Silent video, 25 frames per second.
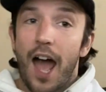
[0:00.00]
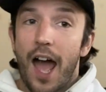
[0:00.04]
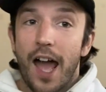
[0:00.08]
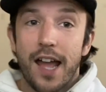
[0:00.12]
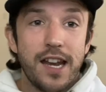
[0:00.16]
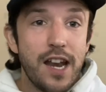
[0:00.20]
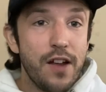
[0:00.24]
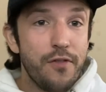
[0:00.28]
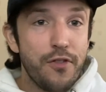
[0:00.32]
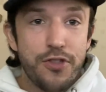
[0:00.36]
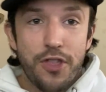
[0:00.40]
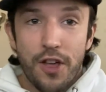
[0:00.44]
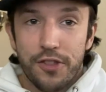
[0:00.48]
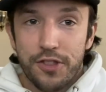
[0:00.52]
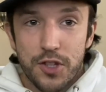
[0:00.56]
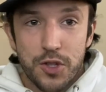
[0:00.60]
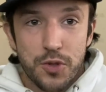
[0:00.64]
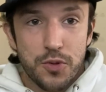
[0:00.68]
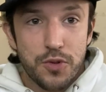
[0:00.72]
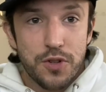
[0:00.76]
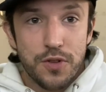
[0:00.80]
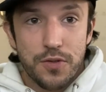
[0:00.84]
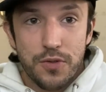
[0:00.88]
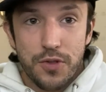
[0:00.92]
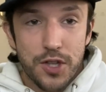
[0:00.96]
never thought
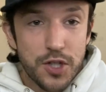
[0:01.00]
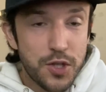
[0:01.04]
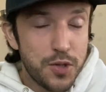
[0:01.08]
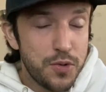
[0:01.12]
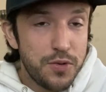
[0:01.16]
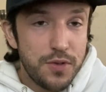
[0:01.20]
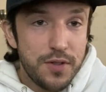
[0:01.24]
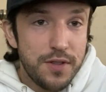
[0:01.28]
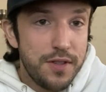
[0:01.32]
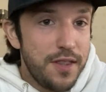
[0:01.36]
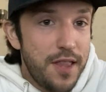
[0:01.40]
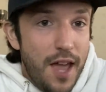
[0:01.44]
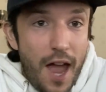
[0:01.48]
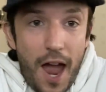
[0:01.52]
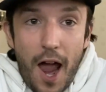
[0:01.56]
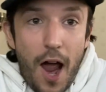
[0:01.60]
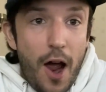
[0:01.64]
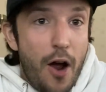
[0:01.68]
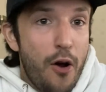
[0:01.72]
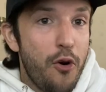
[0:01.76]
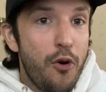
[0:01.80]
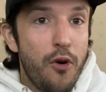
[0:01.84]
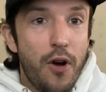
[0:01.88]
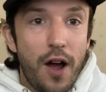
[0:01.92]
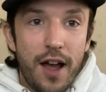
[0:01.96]
this is
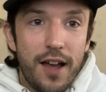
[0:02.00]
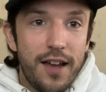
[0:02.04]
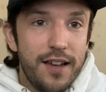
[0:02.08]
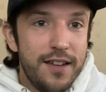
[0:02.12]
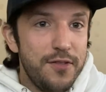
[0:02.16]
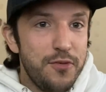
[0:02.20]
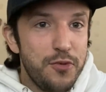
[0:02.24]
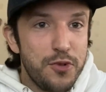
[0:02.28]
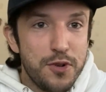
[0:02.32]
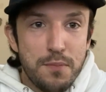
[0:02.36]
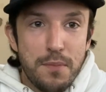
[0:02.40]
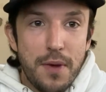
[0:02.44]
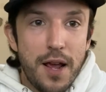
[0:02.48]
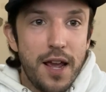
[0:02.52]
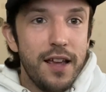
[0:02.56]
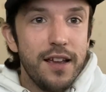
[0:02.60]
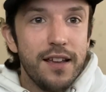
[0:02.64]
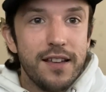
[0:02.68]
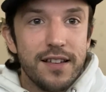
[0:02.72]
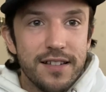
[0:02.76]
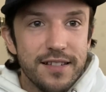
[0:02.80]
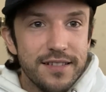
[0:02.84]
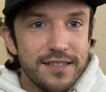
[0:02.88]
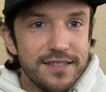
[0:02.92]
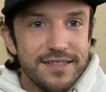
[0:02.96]
how I would
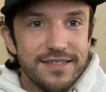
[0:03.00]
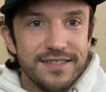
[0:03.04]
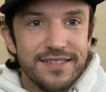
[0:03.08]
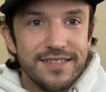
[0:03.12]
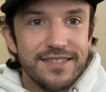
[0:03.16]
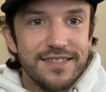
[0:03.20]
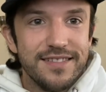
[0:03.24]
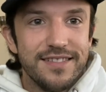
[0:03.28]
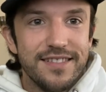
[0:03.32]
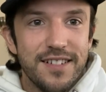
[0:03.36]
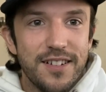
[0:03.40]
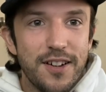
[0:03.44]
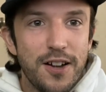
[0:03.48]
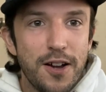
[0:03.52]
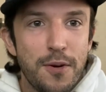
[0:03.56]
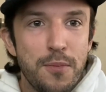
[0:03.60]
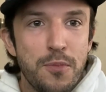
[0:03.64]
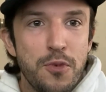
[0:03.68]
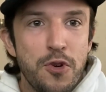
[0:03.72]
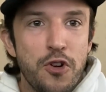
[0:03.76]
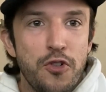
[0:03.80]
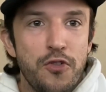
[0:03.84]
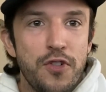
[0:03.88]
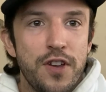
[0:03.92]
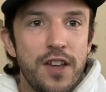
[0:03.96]
make a
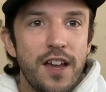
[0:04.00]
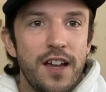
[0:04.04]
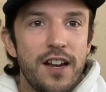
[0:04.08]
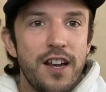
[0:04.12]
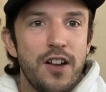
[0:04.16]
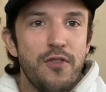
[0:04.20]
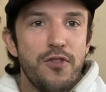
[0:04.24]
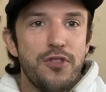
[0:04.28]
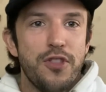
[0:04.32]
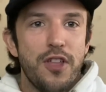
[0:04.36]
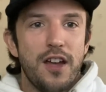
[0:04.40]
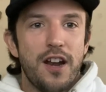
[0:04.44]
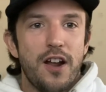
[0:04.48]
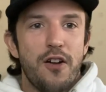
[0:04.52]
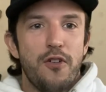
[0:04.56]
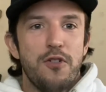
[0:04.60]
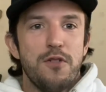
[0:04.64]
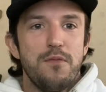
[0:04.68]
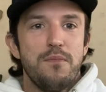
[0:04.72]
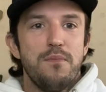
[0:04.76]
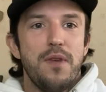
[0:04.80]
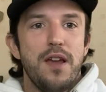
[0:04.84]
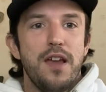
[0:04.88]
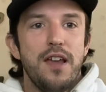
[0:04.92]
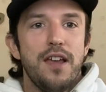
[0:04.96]
movie. I never thought I would
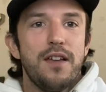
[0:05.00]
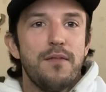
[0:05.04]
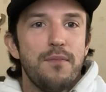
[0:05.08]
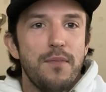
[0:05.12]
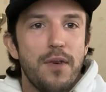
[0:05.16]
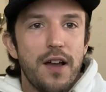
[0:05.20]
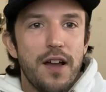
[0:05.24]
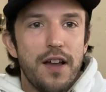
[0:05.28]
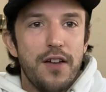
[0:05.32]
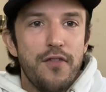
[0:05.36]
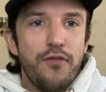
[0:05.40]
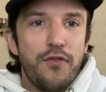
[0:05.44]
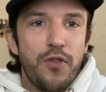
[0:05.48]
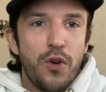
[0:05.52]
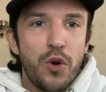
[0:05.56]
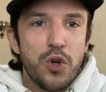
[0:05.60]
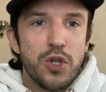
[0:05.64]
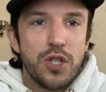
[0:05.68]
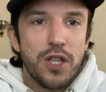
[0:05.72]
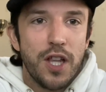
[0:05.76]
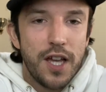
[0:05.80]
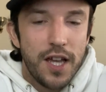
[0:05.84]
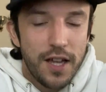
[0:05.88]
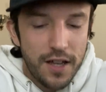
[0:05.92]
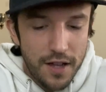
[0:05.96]
make my
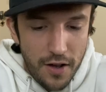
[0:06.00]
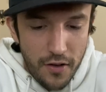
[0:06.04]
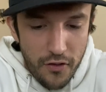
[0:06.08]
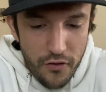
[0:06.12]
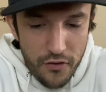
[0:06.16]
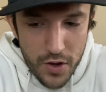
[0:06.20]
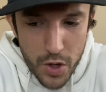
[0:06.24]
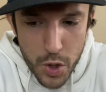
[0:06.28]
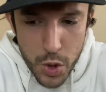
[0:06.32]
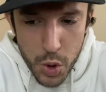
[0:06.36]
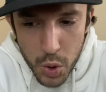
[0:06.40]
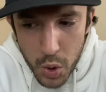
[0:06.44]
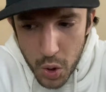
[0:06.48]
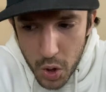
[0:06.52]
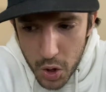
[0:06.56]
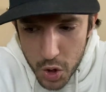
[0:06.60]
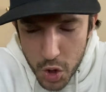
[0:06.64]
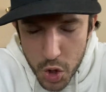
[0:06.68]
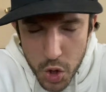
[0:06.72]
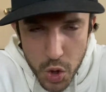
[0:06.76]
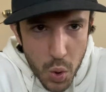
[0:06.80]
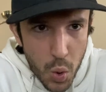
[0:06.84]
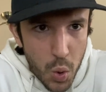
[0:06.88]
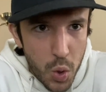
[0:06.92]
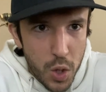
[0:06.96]
first like official
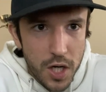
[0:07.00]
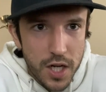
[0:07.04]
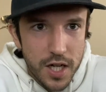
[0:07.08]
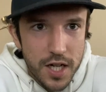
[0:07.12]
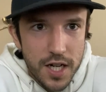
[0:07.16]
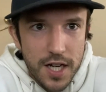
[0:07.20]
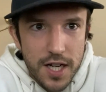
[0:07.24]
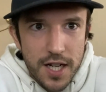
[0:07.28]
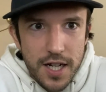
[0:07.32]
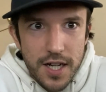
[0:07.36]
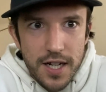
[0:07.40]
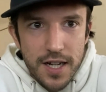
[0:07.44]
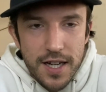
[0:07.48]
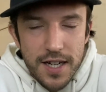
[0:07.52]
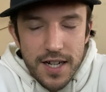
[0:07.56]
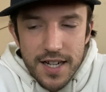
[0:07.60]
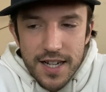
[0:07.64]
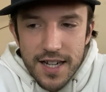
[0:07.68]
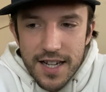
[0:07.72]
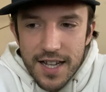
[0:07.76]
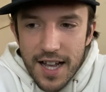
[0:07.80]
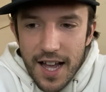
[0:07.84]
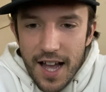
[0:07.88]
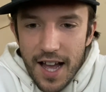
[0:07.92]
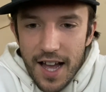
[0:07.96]
short
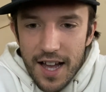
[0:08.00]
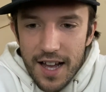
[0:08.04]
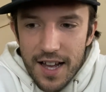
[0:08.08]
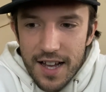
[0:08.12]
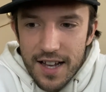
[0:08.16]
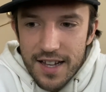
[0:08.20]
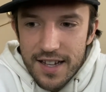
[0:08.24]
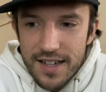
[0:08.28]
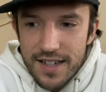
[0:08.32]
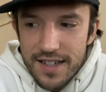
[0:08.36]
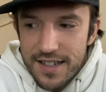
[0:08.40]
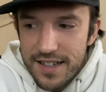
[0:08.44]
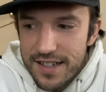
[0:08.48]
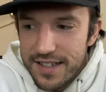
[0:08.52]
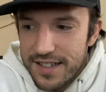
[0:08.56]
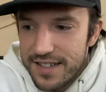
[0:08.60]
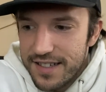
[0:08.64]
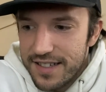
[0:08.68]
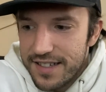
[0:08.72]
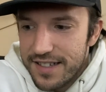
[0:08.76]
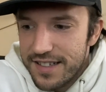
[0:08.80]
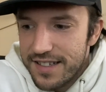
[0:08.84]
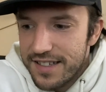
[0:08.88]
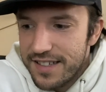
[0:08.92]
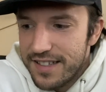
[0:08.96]

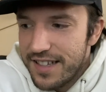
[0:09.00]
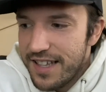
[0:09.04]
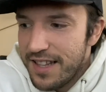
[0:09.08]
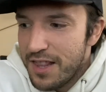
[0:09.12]
in the